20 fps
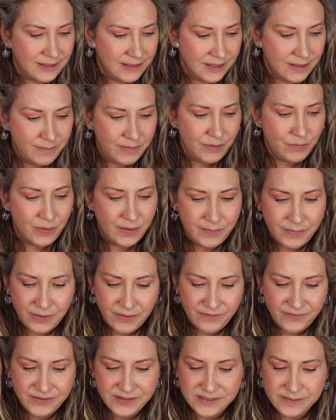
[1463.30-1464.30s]
Let me wipe
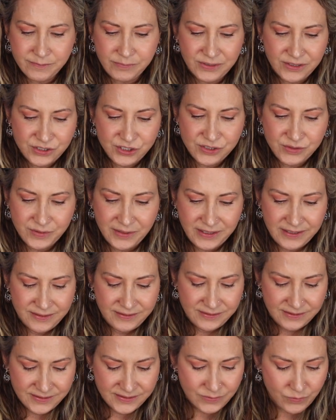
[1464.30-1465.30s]
off this blush so I
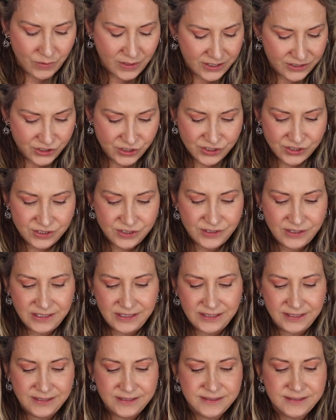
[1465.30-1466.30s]
can swatch
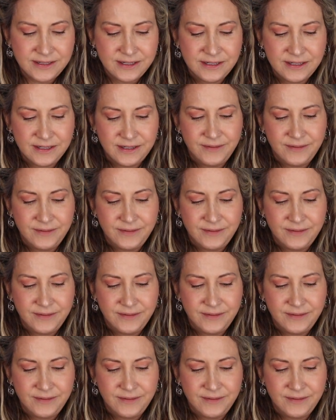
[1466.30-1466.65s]
these.